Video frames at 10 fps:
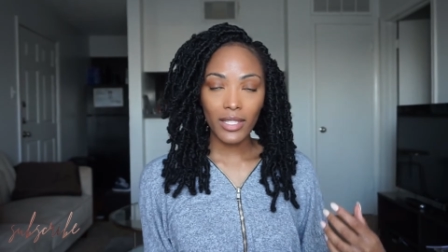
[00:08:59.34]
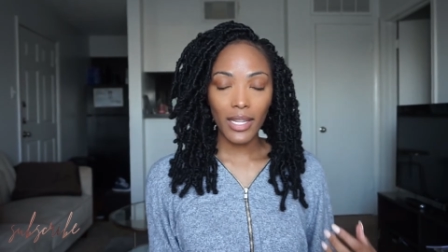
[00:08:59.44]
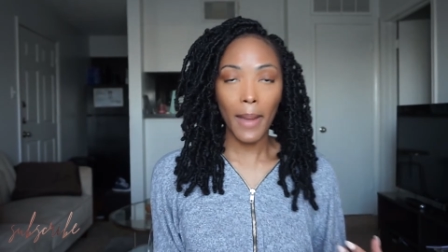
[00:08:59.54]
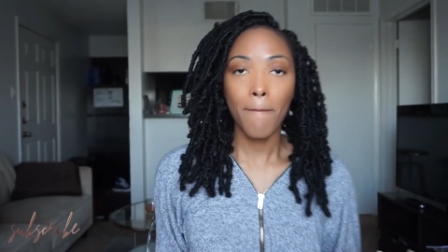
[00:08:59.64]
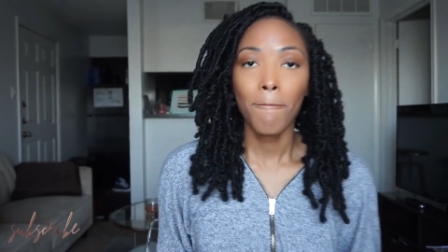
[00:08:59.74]

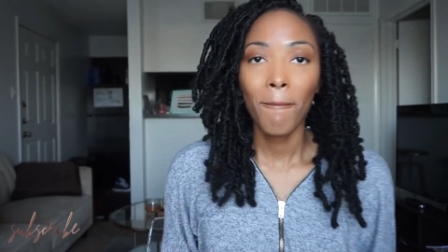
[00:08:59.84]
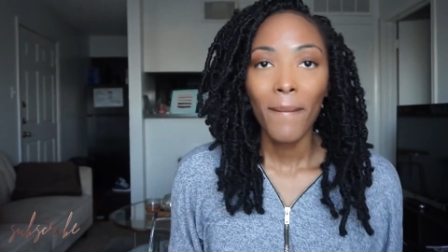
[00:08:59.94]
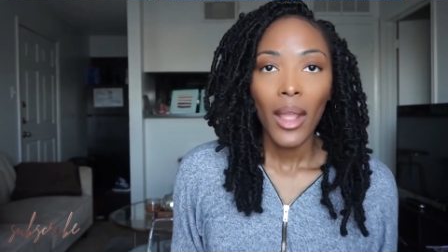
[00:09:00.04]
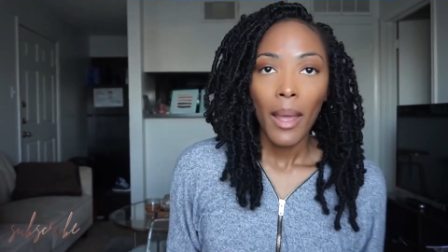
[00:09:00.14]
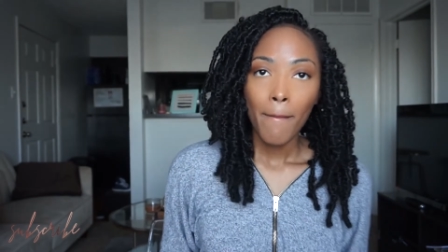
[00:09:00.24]
that.
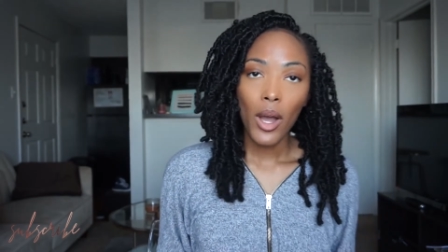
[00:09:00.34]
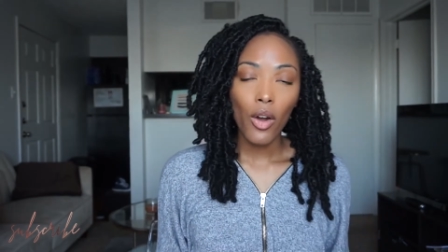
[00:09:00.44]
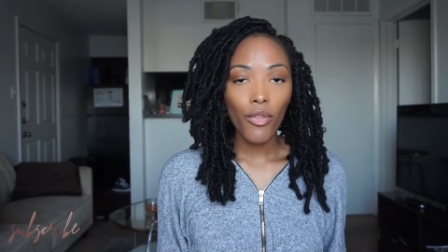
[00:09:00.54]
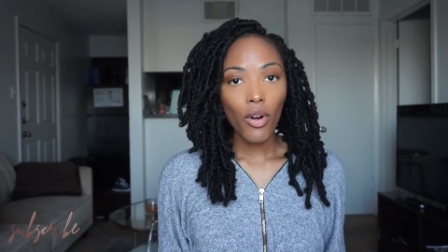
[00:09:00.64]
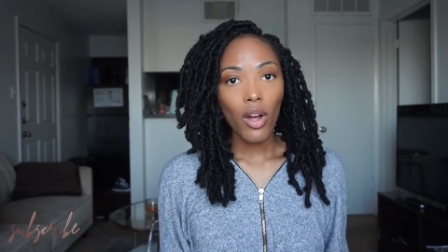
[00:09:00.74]
But
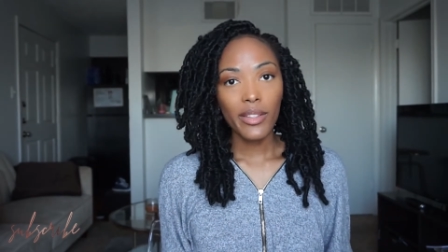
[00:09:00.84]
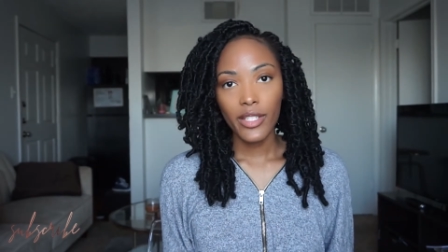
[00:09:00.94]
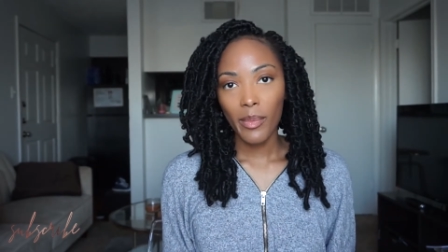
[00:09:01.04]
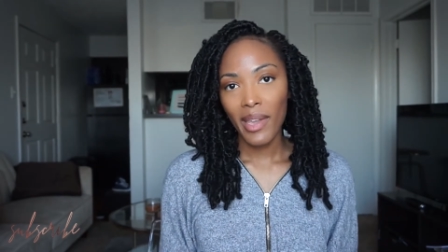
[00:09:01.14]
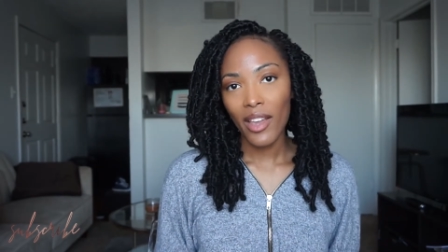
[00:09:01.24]
overall,
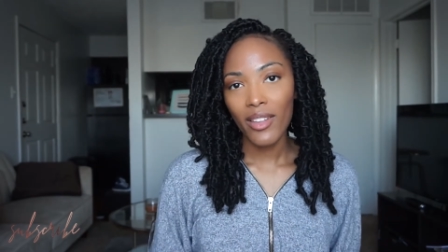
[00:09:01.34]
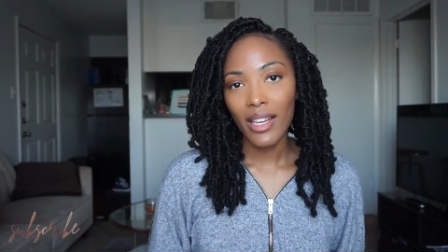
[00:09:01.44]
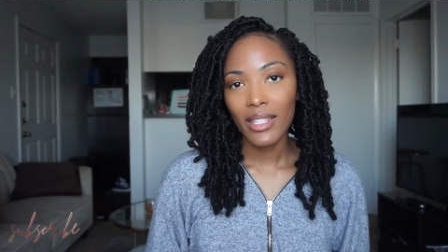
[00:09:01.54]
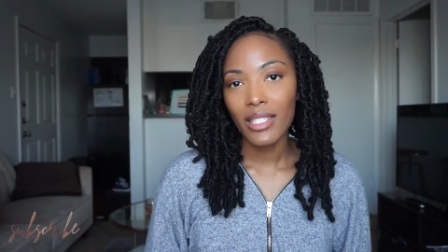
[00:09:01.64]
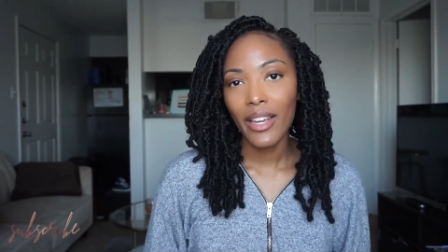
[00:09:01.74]
tell me how you
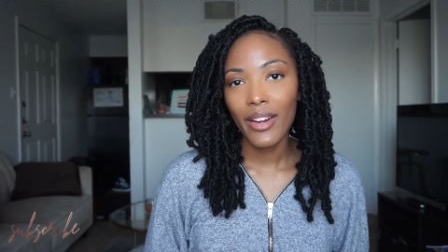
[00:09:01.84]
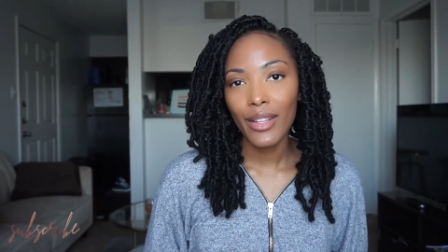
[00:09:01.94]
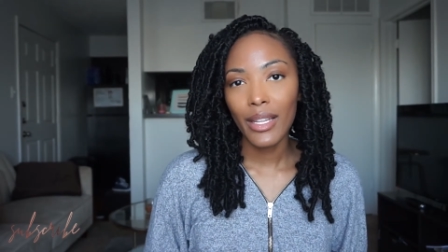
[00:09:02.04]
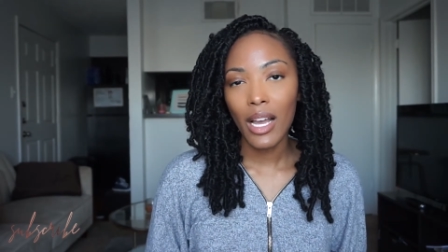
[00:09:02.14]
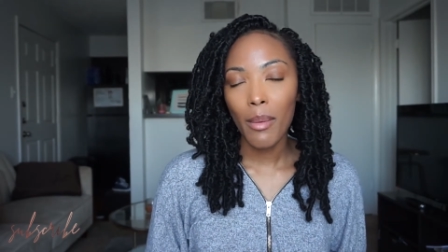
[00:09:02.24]
like this hair in
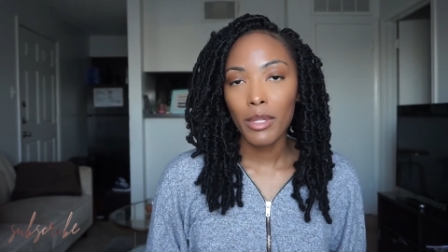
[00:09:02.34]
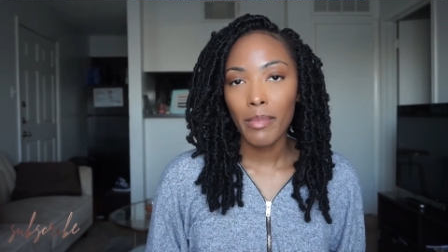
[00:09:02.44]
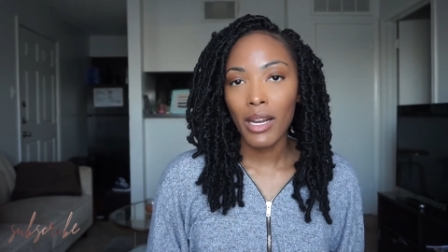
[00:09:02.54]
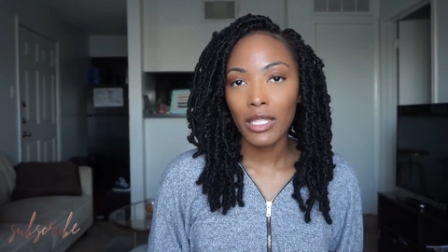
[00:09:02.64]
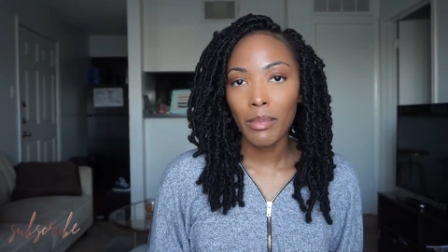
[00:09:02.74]
the comment
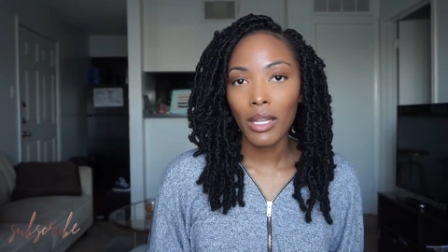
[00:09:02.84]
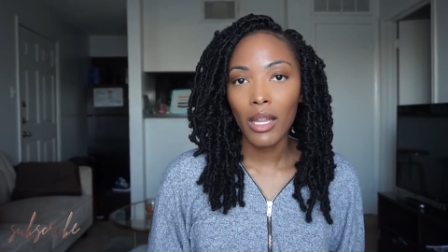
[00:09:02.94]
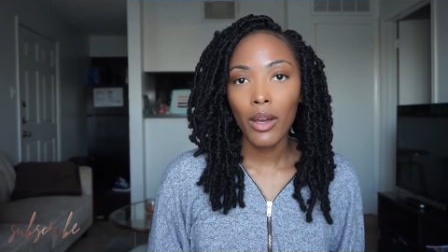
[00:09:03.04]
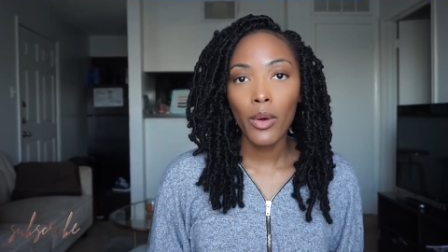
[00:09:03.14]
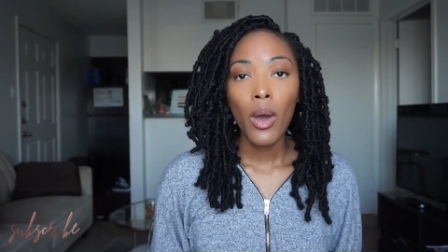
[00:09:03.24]
box
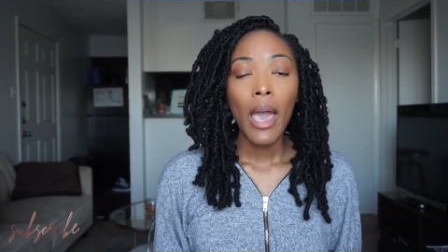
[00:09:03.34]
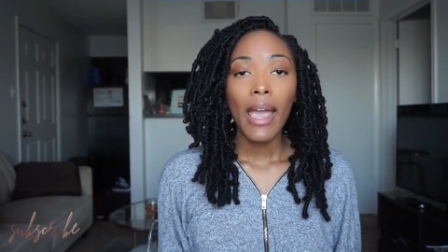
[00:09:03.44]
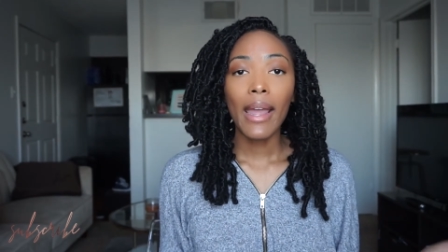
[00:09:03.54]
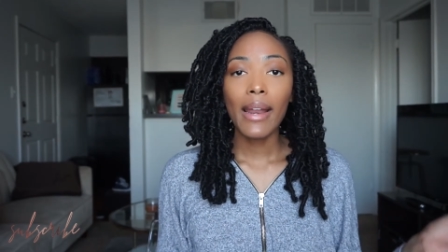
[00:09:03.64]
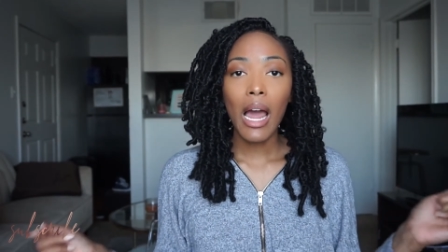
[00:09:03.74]
below,
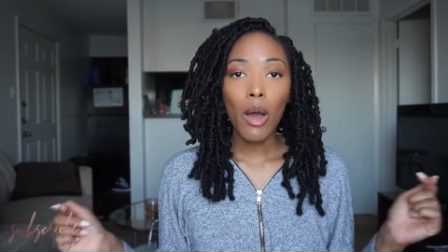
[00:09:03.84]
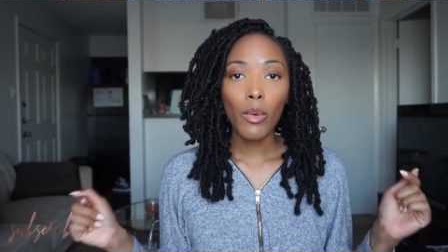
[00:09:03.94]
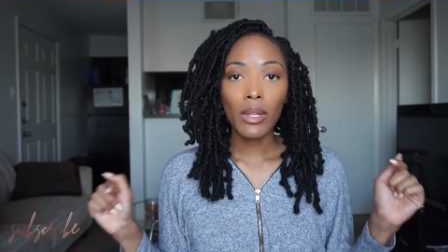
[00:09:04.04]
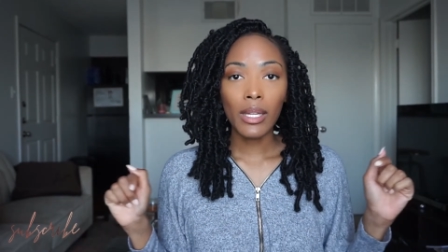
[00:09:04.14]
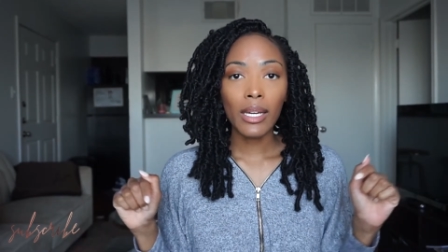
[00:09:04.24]
and I
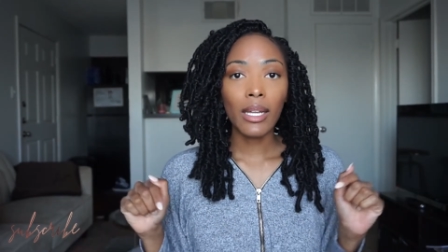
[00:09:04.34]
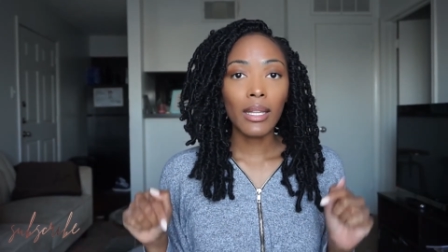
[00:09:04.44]
will link a